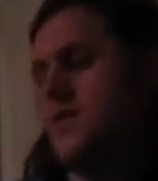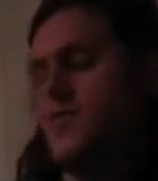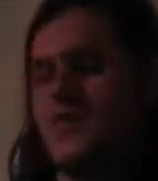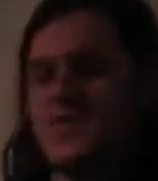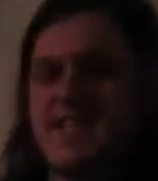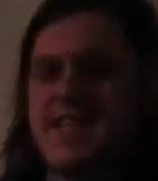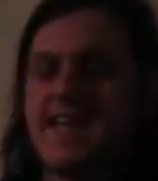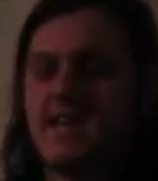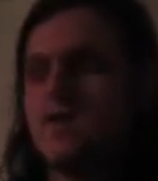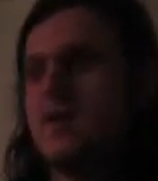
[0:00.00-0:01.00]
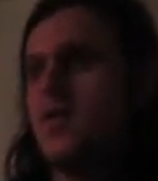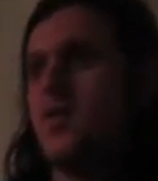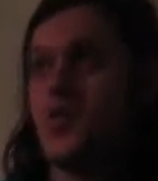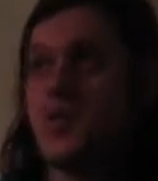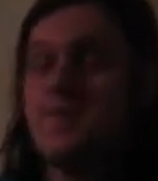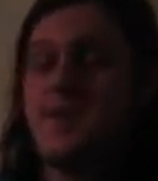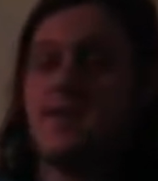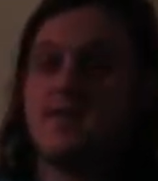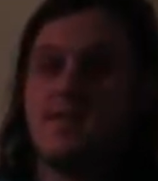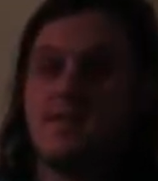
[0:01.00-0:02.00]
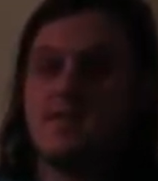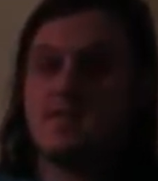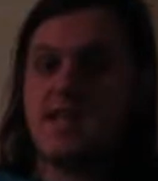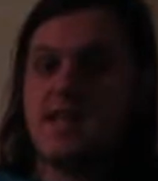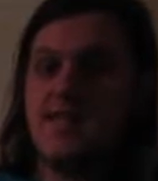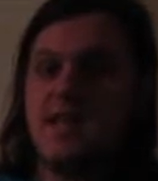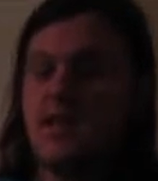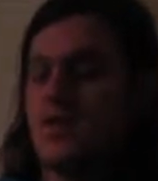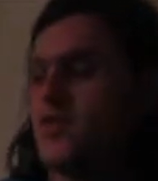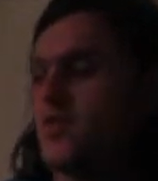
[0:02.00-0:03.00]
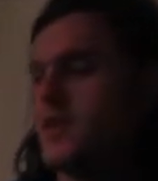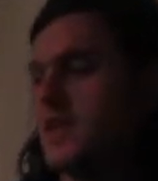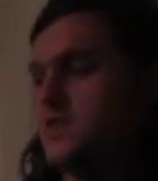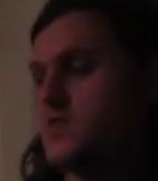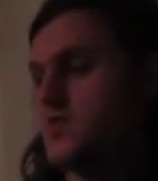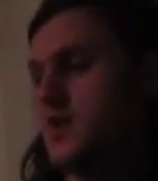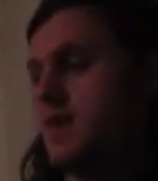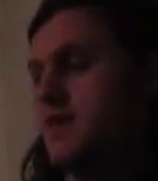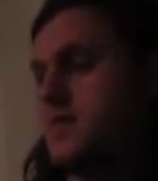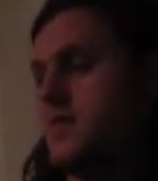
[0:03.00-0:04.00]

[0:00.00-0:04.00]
15, 3 paradiddles and then 3 straight.